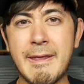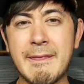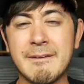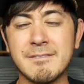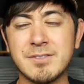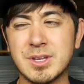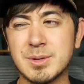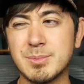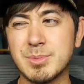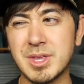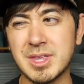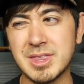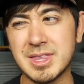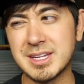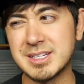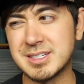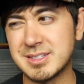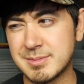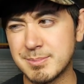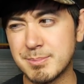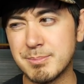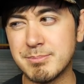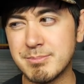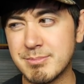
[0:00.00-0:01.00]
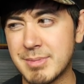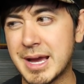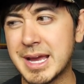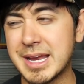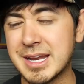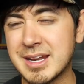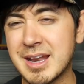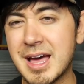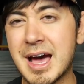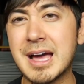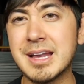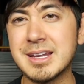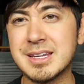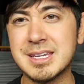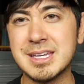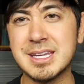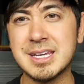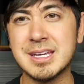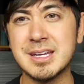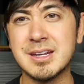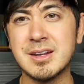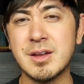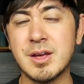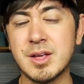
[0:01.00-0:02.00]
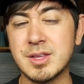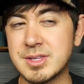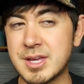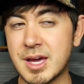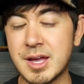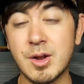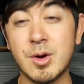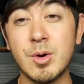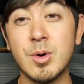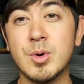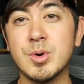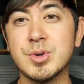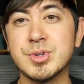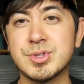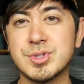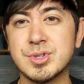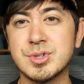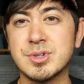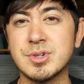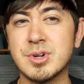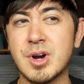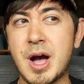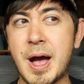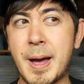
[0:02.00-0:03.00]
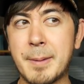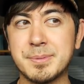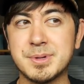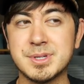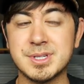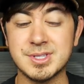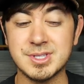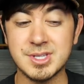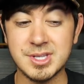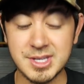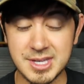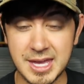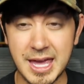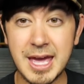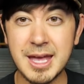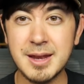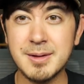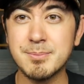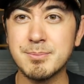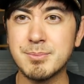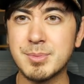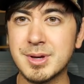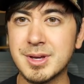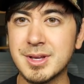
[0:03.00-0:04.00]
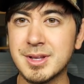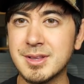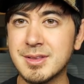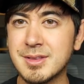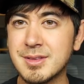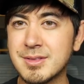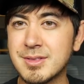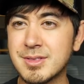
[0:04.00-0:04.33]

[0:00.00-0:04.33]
something that might not need a ton of holster options yet but